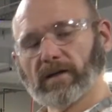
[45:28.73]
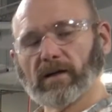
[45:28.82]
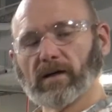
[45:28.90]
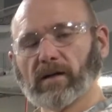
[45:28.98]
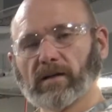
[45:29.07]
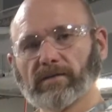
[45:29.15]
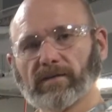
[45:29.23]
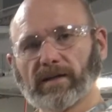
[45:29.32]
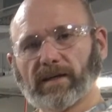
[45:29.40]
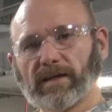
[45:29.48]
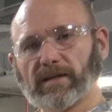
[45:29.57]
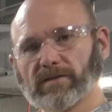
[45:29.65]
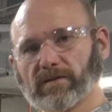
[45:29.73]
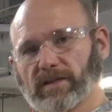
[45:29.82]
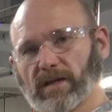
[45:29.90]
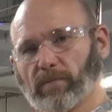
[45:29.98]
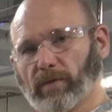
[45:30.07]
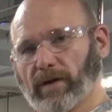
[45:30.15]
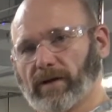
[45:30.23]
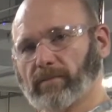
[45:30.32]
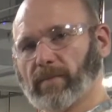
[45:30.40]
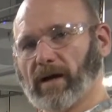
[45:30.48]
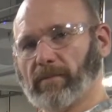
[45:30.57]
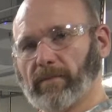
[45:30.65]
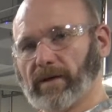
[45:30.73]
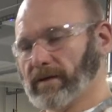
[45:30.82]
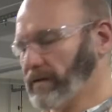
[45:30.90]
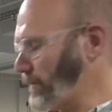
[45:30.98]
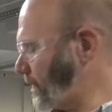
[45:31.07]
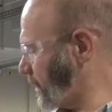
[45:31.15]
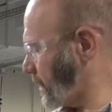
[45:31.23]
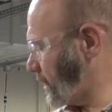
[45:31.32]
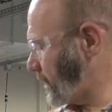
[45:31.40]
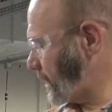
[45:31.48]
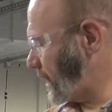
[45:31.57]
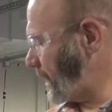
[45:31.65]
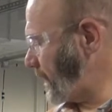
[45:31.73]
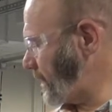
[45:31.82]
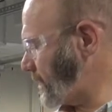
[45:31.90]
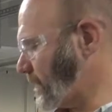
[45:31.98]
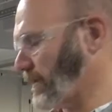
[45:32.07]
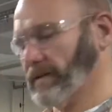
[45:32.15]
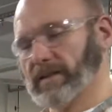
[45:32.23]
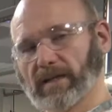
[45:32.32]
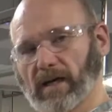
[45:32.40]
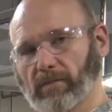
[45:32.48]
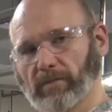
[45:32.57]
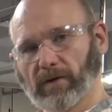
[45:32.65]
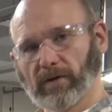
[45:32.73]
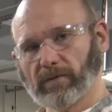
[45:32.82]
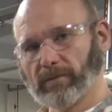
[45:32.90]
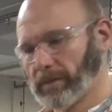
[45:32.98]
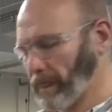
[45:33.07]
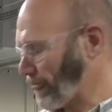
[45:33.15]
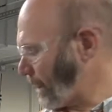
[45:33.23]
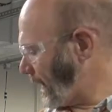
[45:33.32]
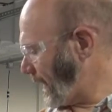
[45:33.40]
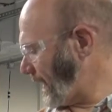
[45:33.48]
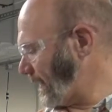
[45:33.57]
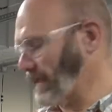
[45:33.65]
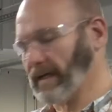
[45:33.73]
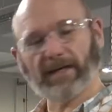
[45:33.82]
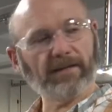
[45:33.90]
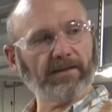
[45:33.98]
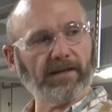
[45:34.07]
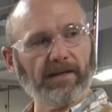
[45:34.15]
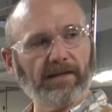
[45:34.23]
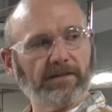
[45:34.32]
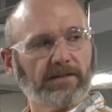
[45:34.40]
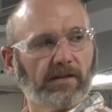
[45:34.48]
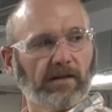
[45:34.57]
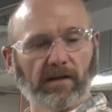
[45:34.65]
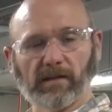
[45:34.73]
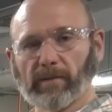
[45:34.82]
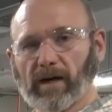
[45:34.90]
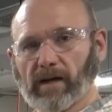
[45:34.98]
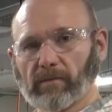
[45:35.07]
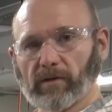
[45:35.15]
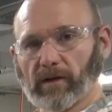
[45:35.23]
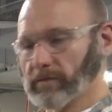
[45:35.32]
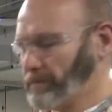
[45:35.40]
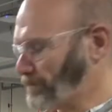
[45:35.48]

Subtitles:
all of the keys are separated by mill keys on the top row and lathe keys on the bottom row.